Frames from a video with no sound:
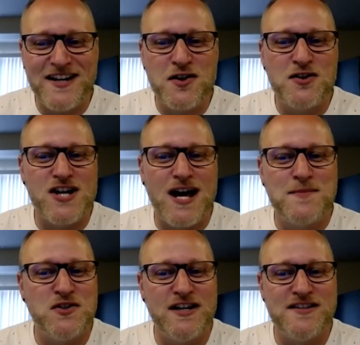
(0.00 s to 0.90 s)
her job
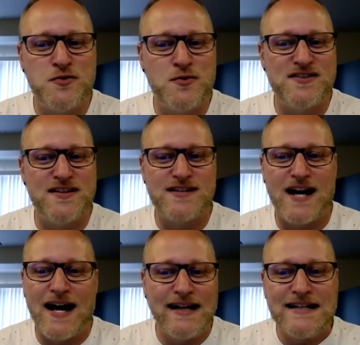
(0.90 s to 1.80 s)
duties to assist
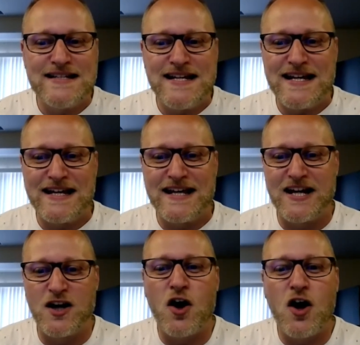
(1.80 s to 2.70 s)
IDT in
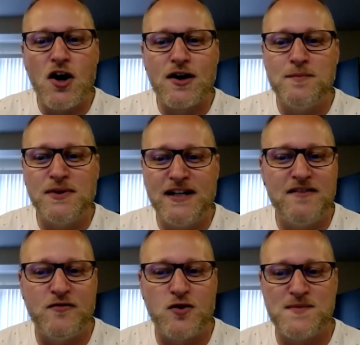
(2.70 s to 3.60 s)
getting all completed
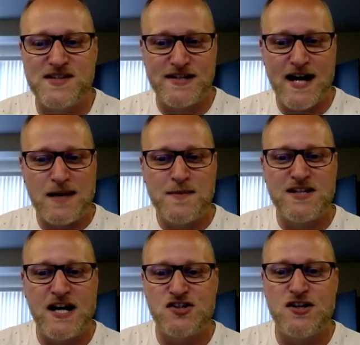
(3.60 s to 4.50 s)
forms and
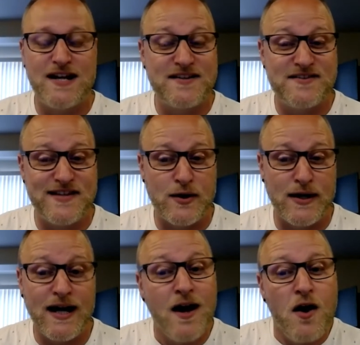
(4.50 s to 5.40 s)
documentation
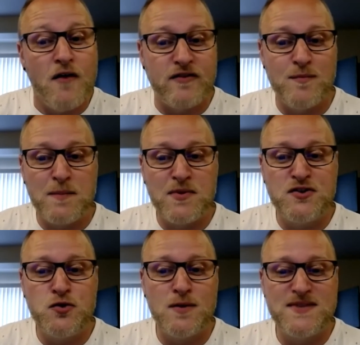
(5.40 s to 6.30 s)
necessary for a member
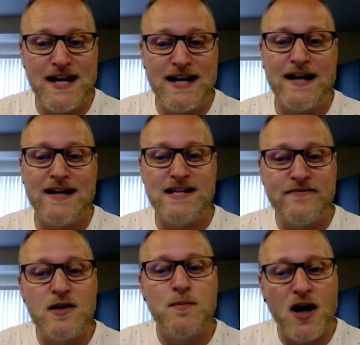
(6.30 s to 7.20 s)
to obtain a
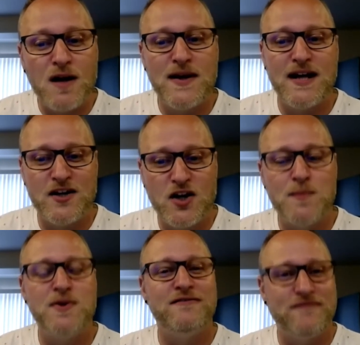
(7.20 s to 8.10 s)
different apartment in her
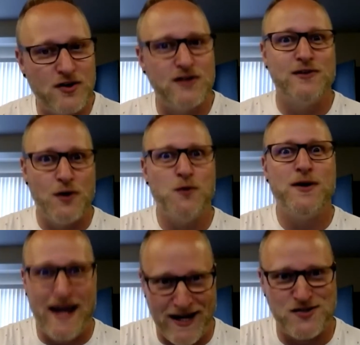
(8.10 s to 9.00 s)
preferred
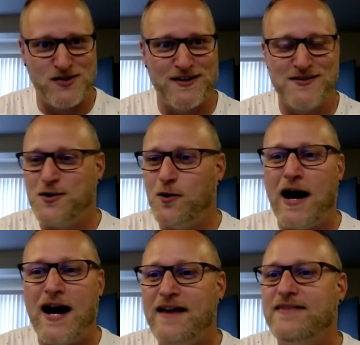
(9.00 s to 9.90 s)
location. So
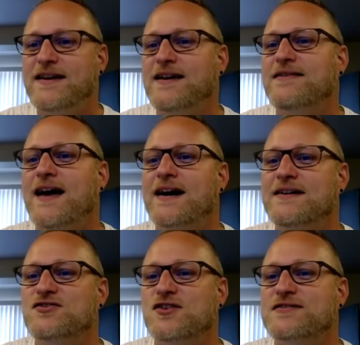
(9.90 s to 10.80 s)
I think that
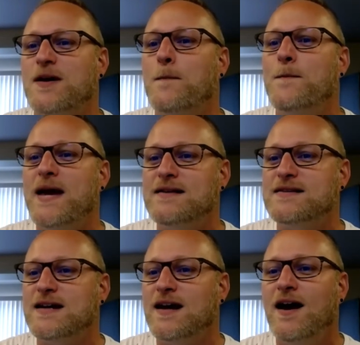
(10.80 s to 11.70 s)
is just
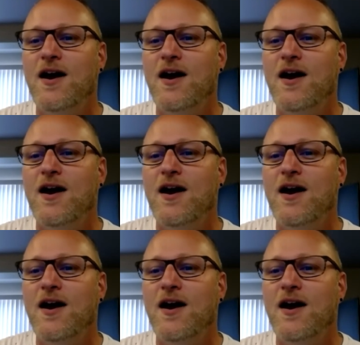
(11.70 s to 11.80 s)
amazing.